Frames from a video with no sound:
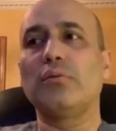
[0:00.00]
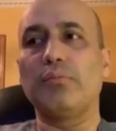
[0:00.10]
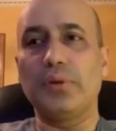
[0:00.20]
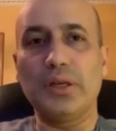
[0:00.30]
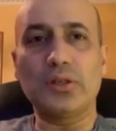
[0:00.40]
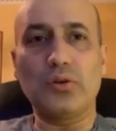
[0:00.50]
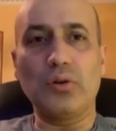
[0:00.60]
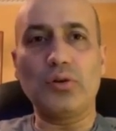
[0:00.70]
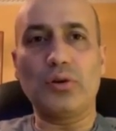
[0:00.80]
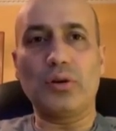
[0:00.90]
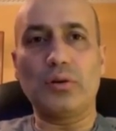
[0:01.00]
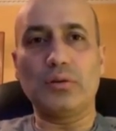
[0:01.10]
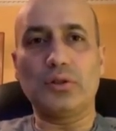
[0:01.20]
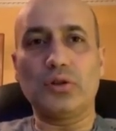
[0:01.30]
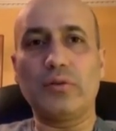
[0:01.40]
Please call your
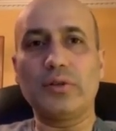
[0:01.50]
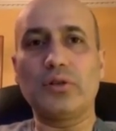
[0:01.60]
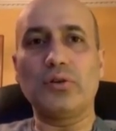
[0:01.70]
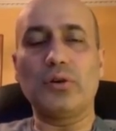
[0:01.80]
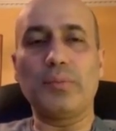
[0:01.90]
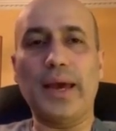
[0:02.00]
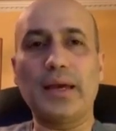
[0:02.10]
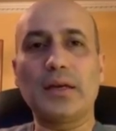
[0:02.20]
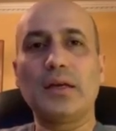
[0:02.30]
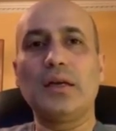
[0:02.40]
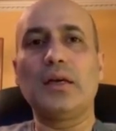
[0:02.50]
servicer, your bank,